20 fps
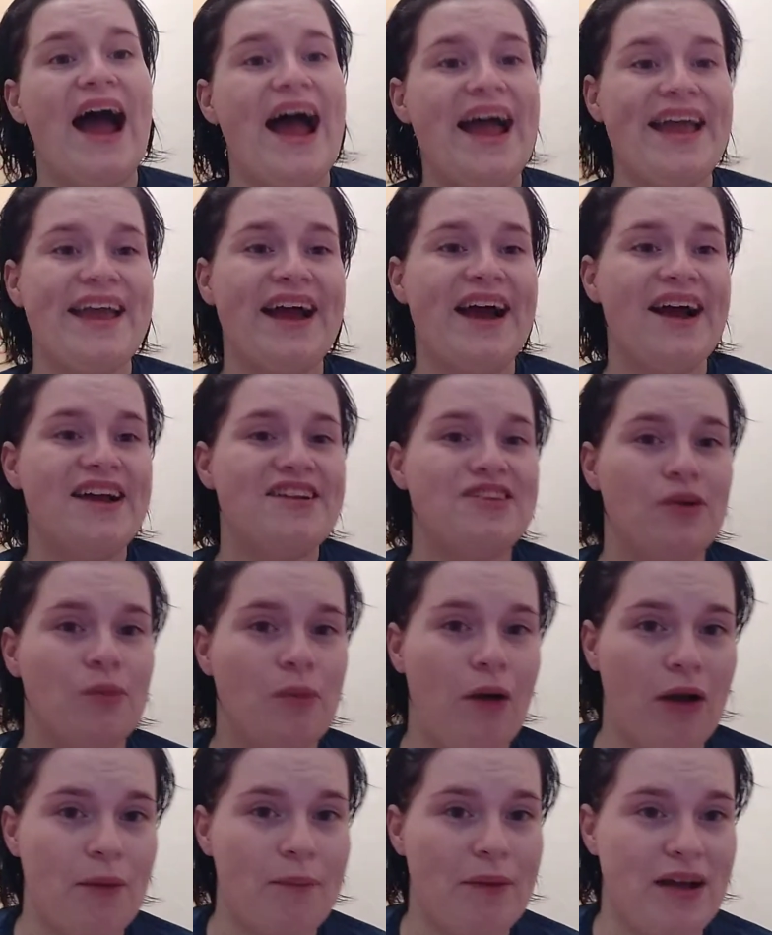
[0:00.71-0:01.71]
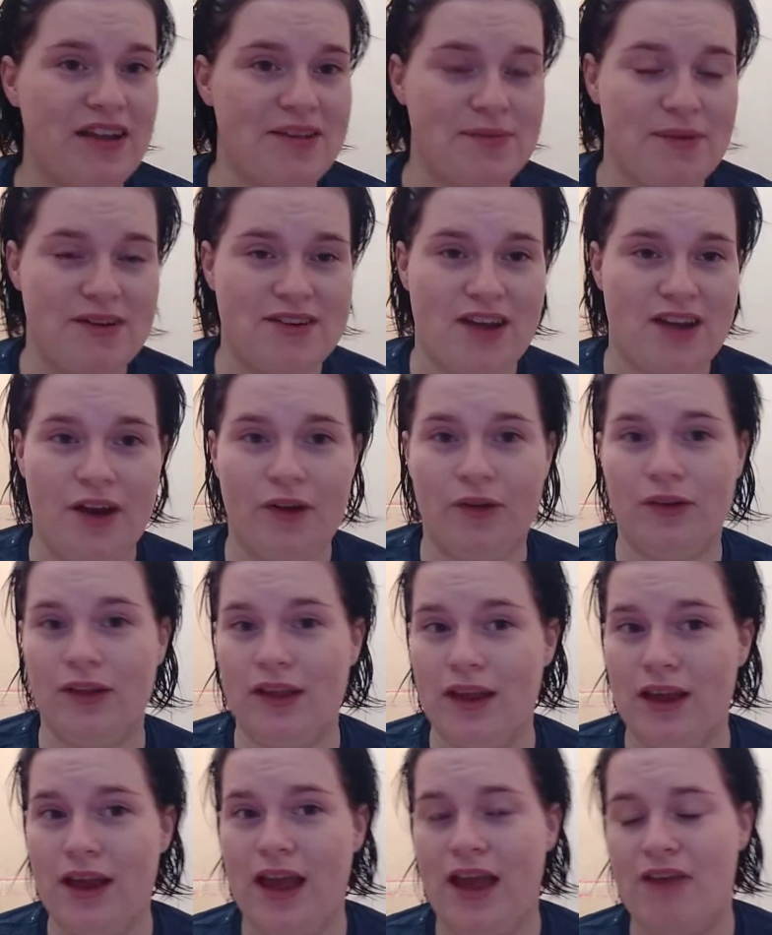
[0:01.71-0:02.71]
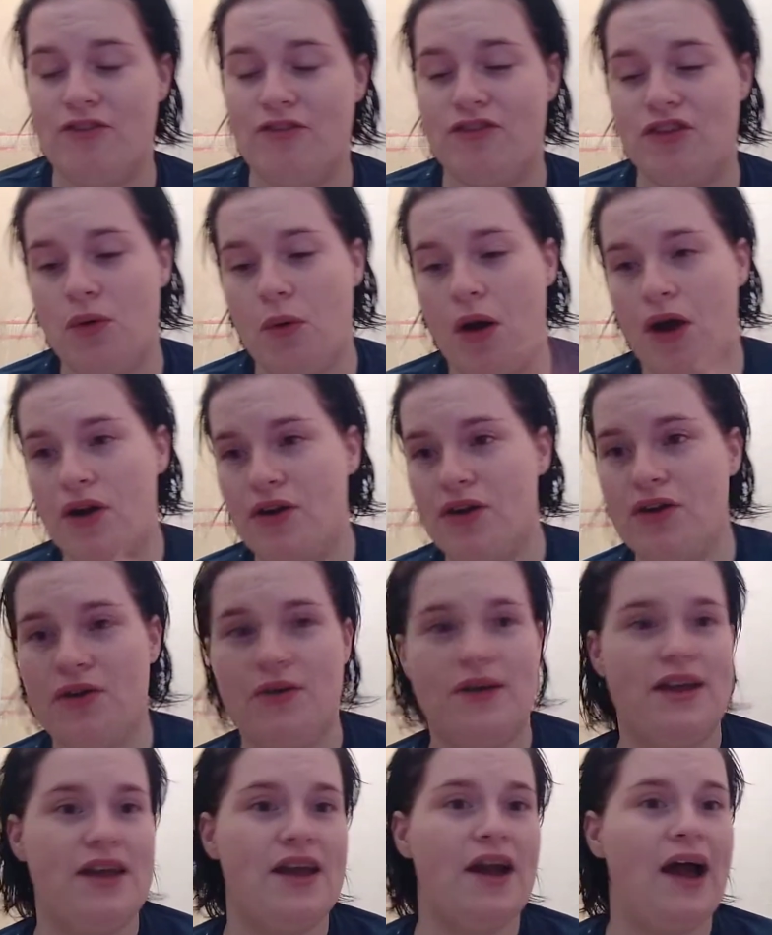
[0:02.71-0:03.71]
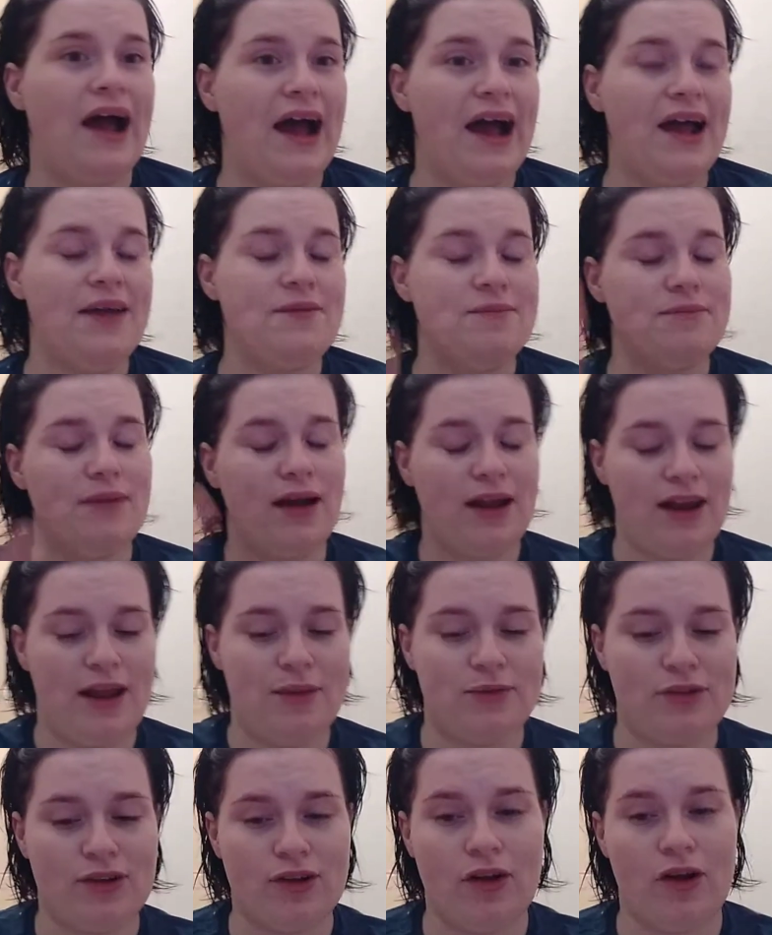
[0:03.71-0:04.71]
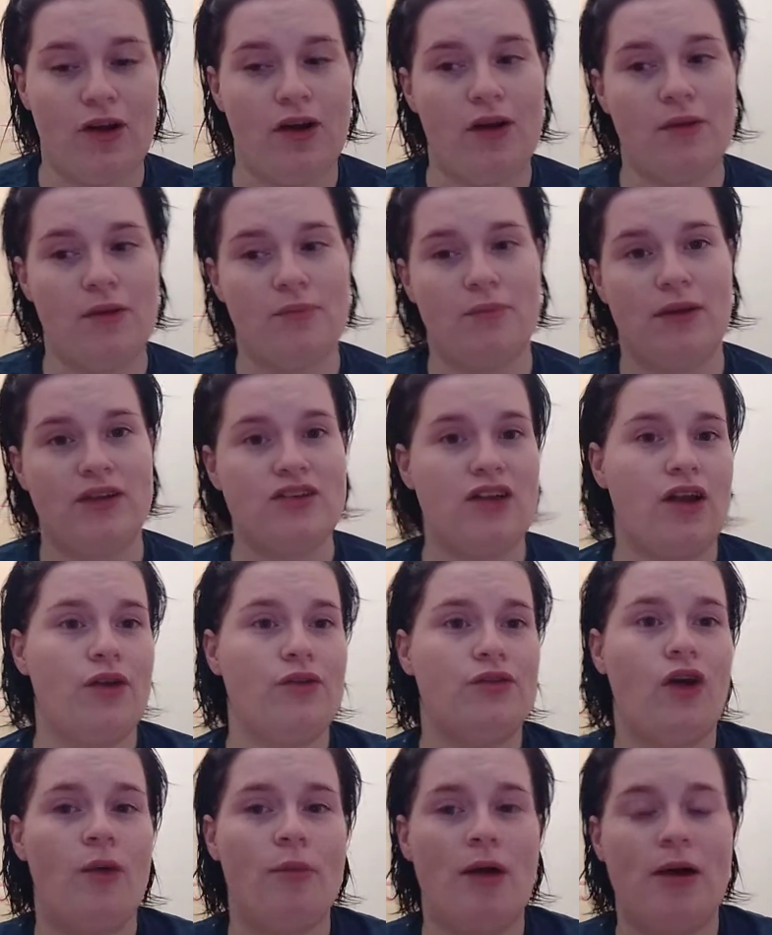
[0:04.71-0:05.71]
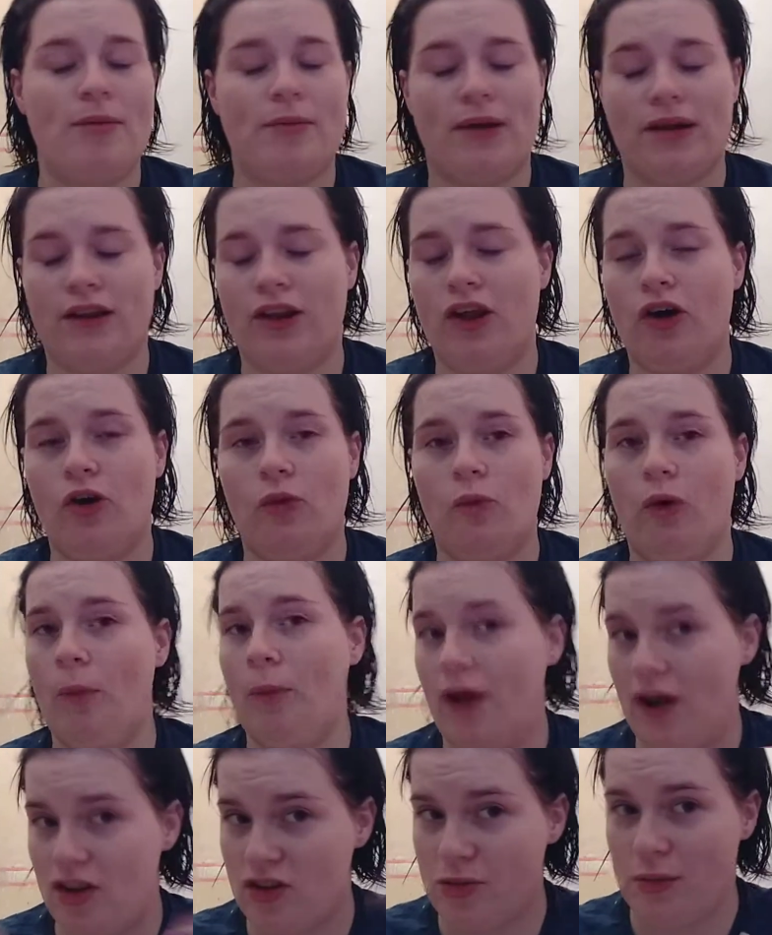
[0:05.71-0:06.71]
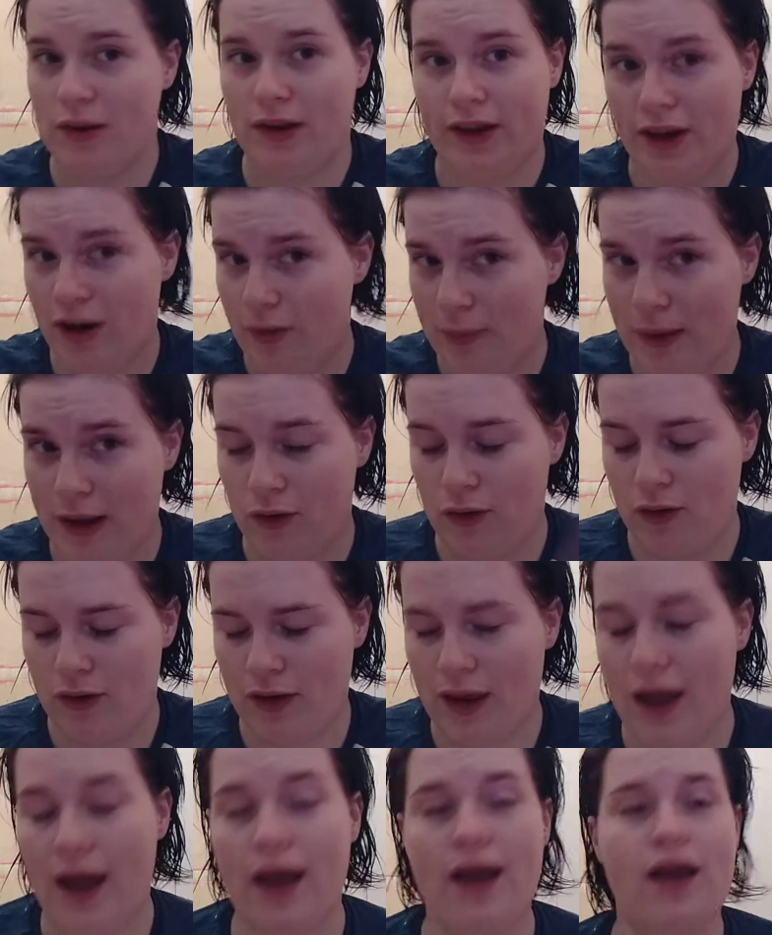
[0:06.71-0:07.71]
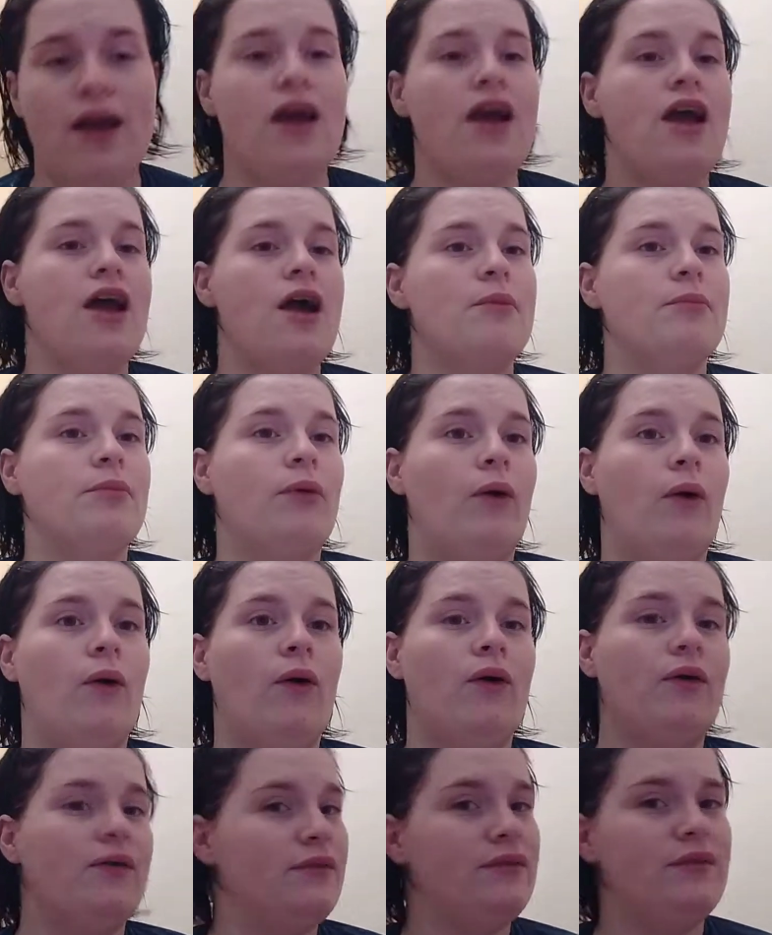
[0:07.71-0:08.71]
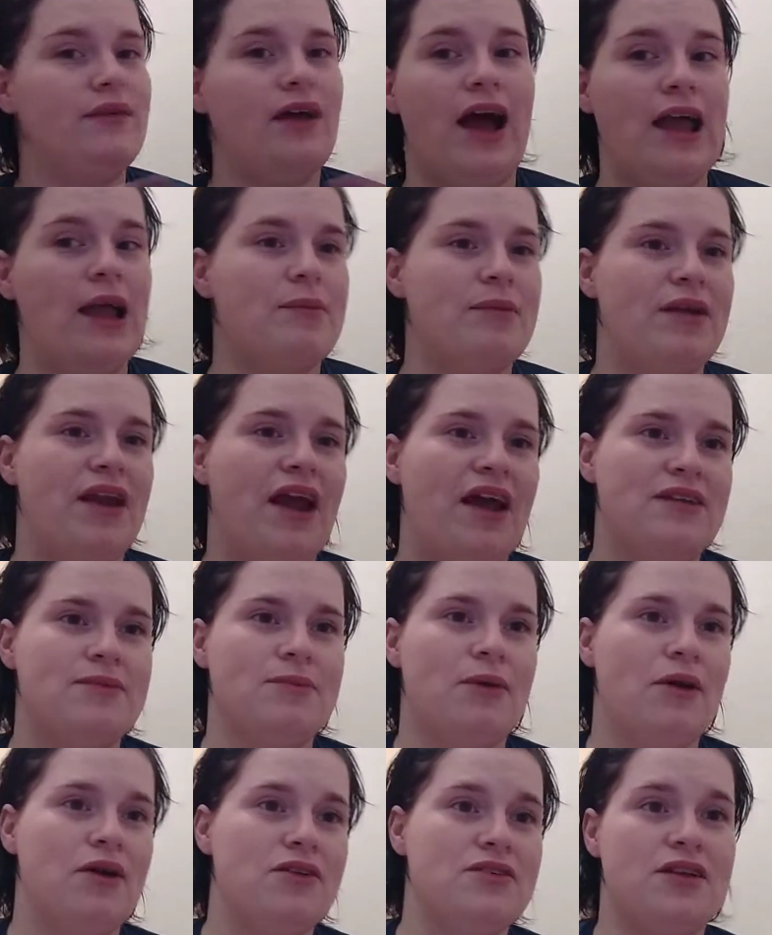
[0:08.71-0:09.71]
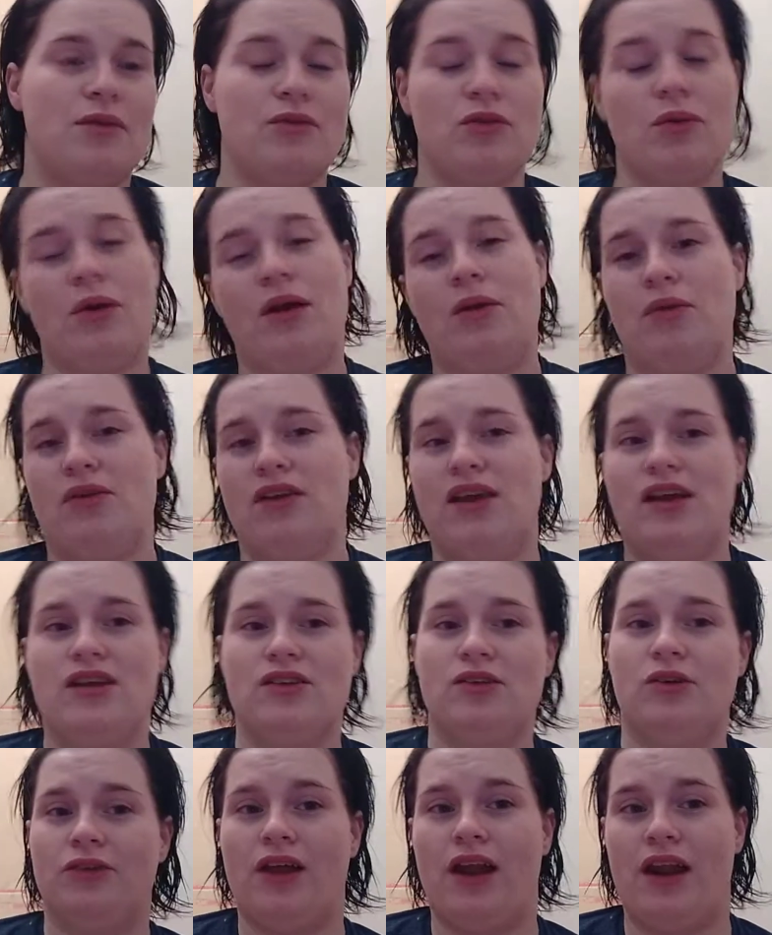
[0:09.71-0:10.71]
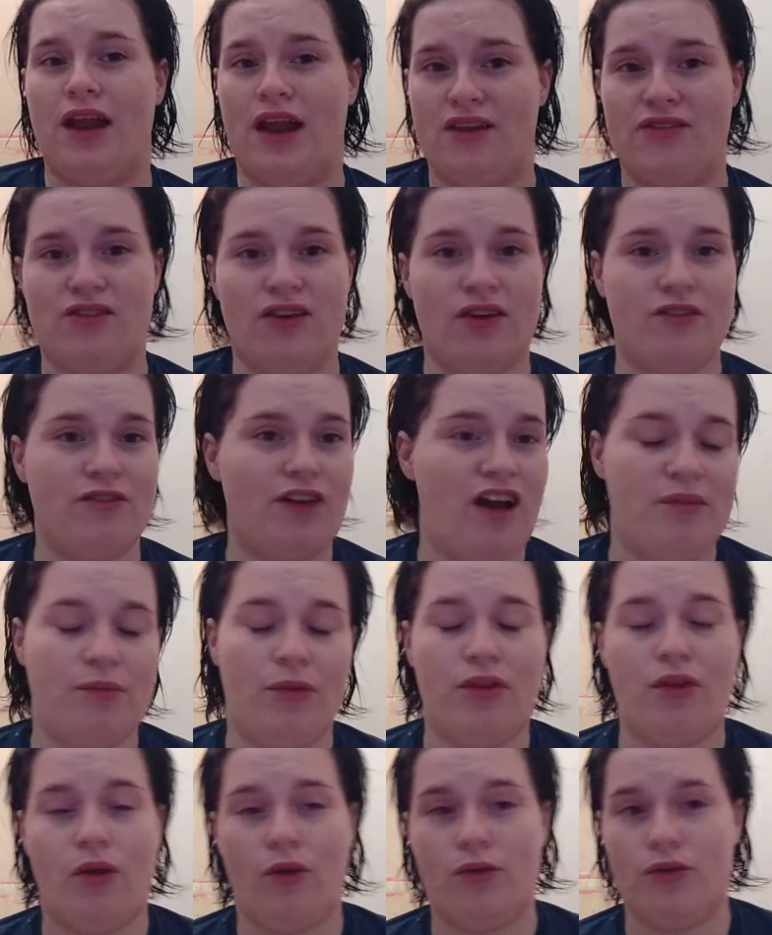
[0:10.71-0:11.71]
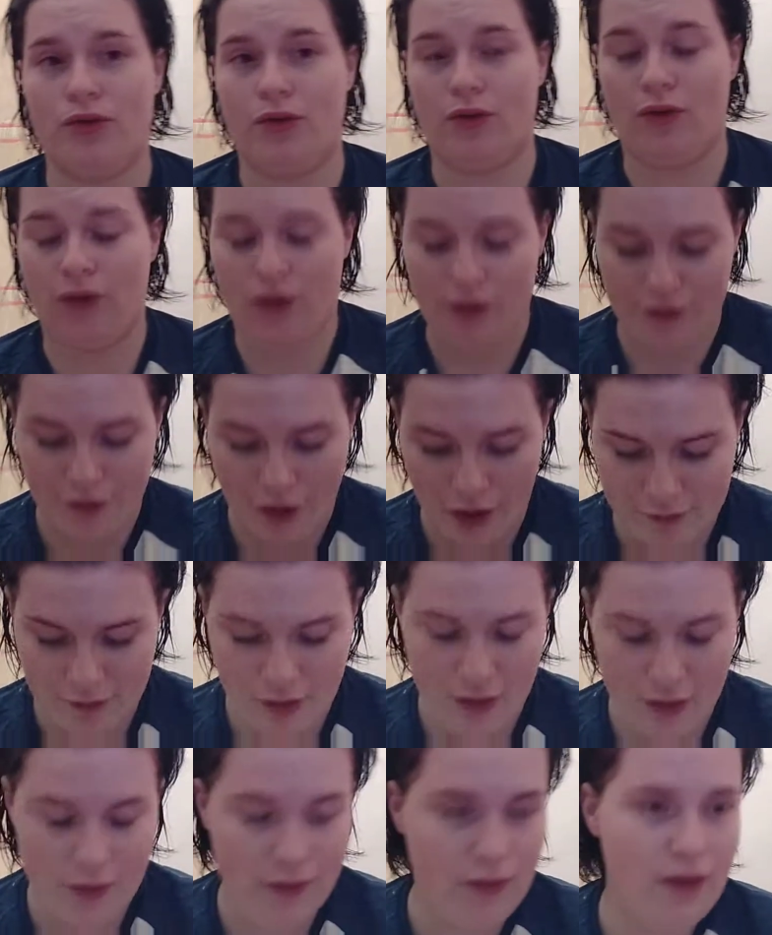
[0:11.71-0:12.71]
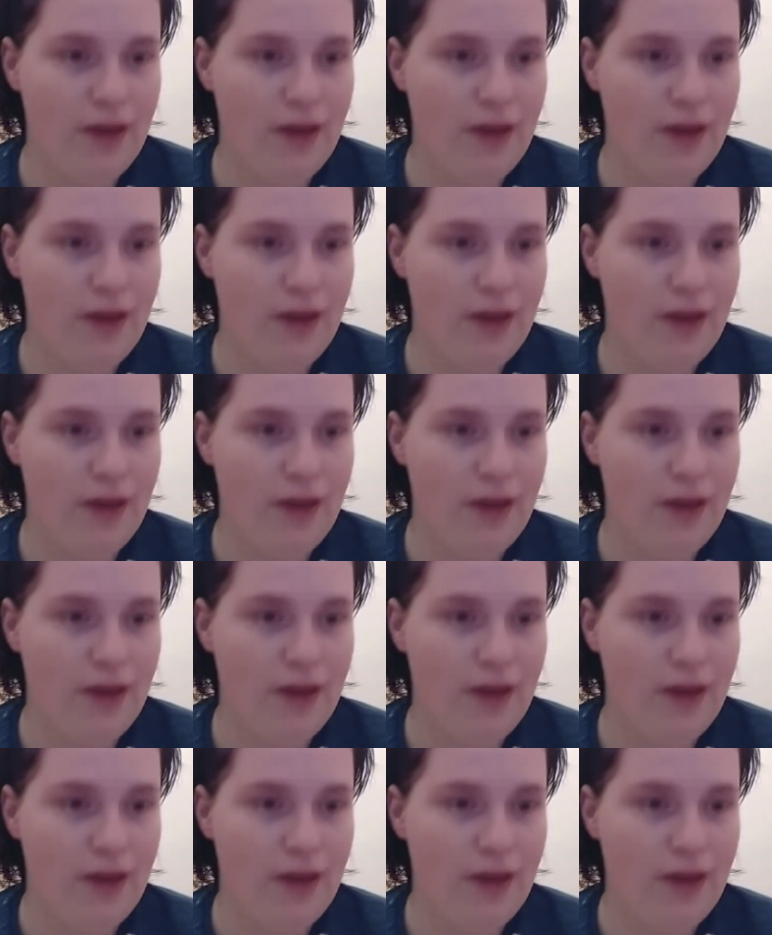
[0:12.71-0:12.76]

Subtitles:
Hi guys, welcome back to my channel. If you are new here, hi, my name's Claire. My channel's called My Mad Little World because I'm a little bit kooky, but I am a nice person. I'm 21 years old and I have a 5-month-old son called Oliver.